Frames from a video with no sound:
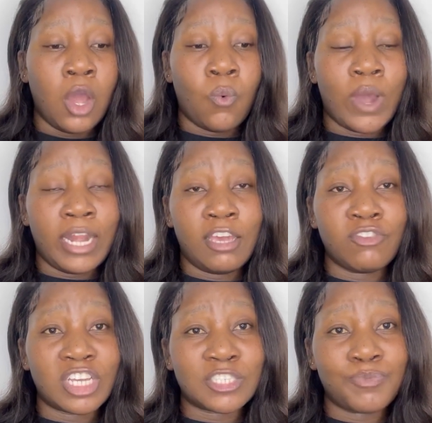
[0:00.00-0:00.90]
what
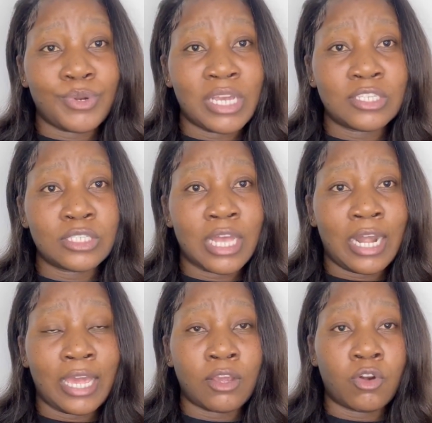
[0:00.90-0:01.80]
have you experienced
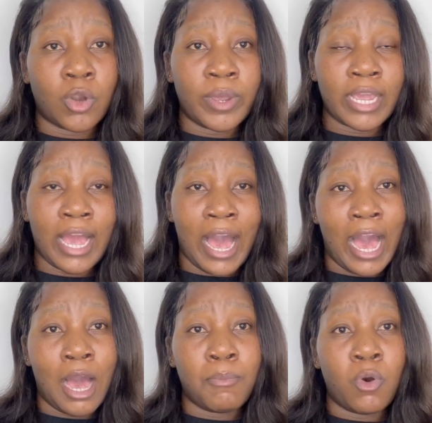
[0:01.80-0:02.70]
like growing up,